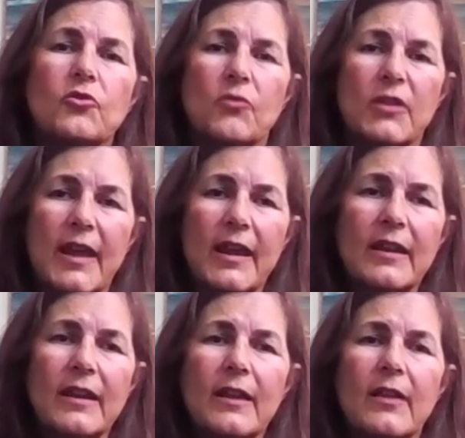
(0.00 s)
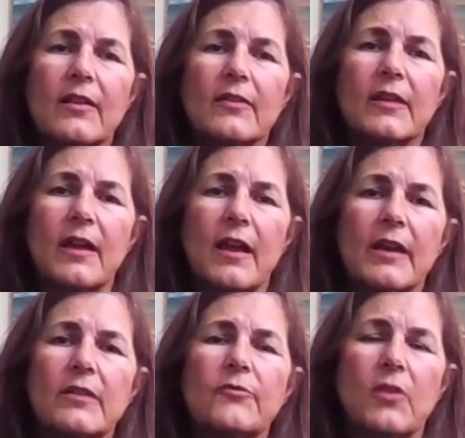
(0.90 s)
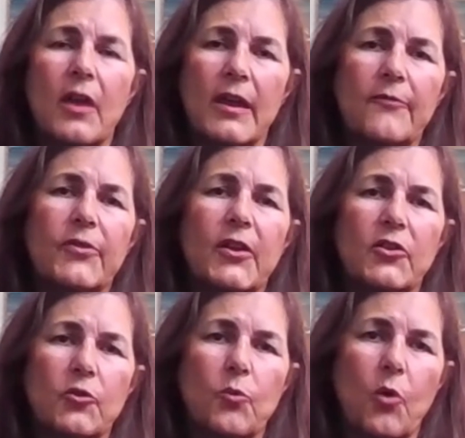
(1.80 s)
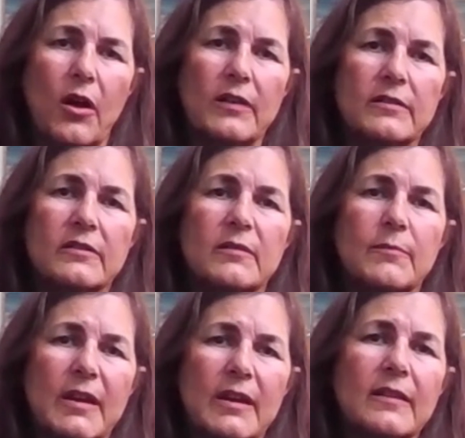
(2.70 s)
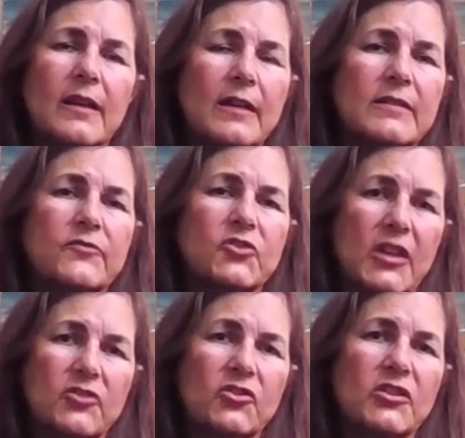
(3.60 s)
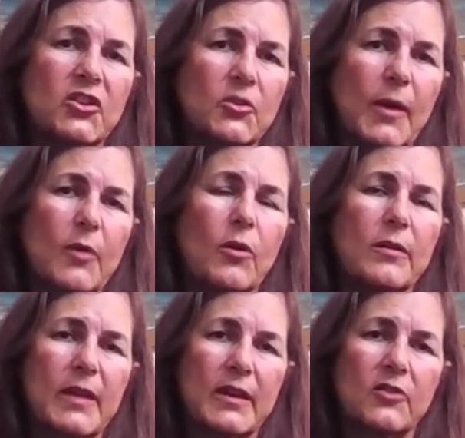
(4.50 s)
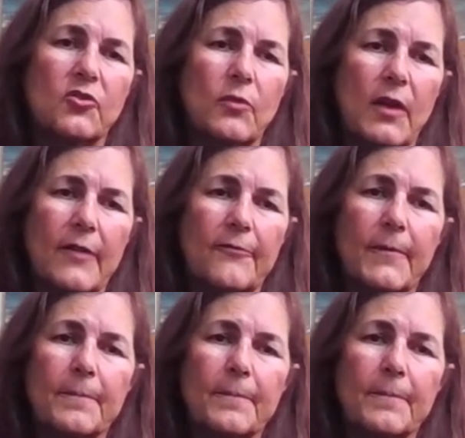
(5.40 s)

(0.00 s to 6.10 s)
creating the kind of life that you want, to making the kinds of changes that you might want to make in your life.